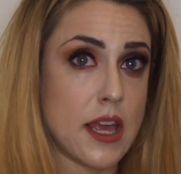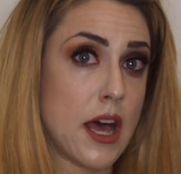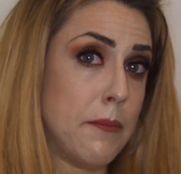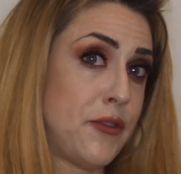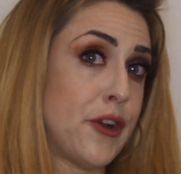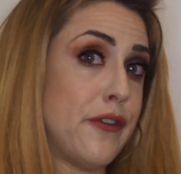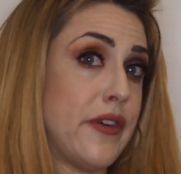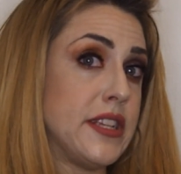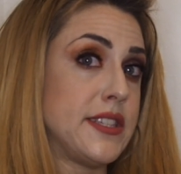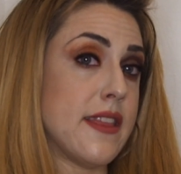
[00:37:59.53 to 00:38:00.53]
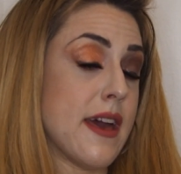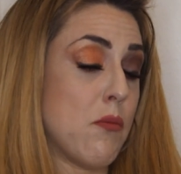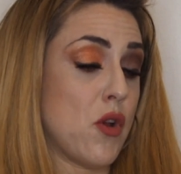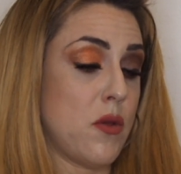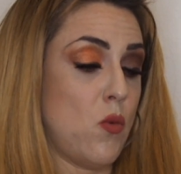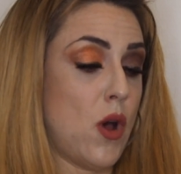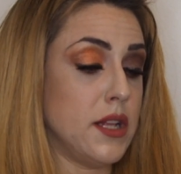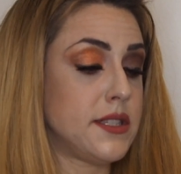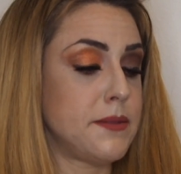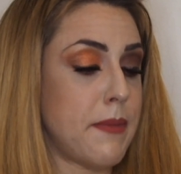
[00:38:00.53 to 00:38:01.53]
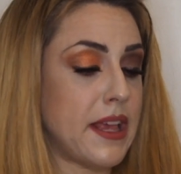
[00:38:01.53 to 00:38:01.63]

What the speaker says: I'm sorry if I said that more than once.